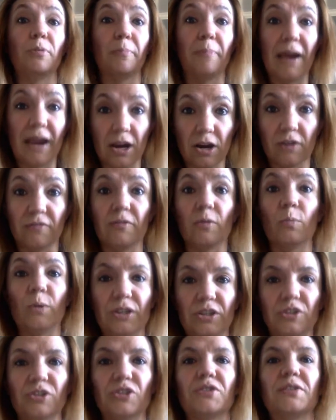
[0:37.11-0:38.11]
prepare for
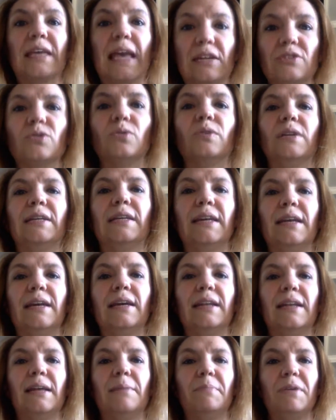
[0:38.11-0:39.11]
when you're scheduled again